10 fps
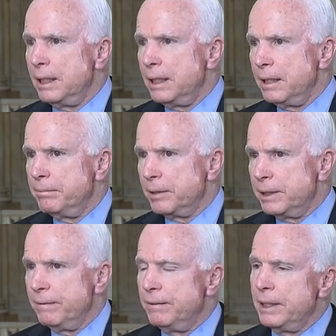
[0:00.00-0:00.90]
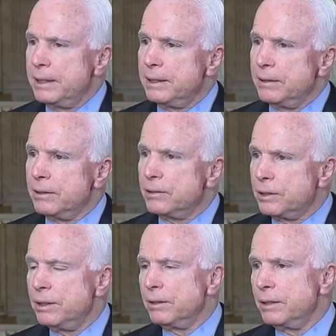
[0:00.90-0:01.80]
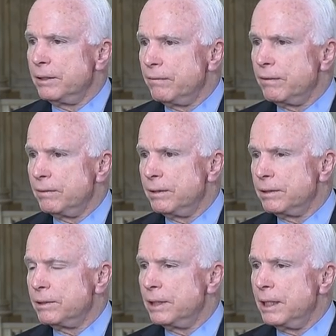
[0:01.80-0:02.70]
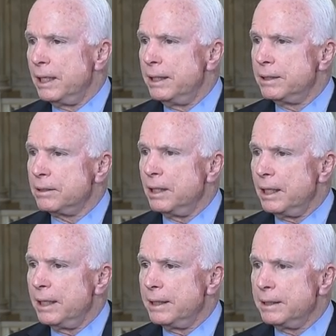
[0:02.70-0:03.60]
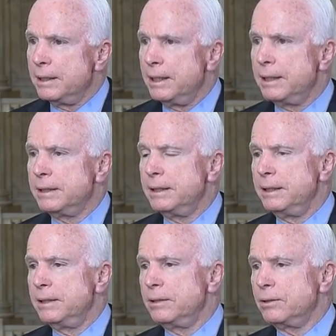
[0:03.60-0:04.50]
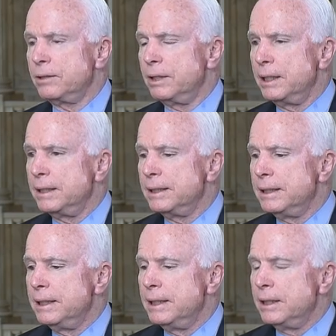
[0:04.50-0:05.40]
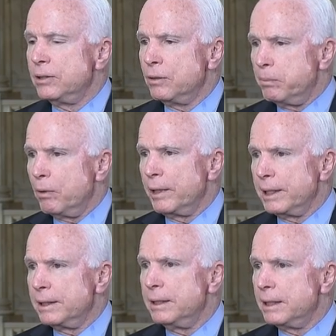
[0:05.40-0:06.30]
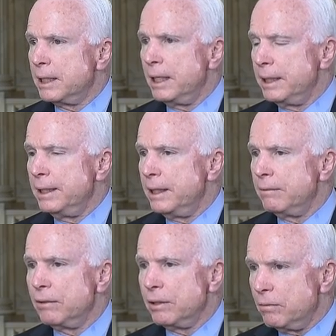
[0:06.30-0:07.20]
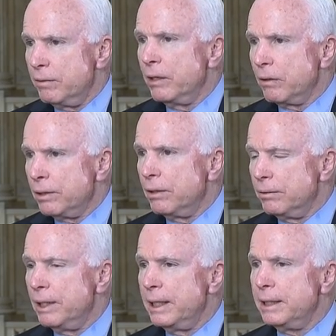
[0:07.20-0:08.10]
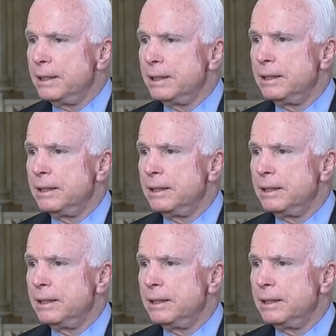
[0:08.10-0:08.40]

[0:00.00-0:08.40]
I believe that there is still influence in ISI that is supporting the Haqqani network. We all know that.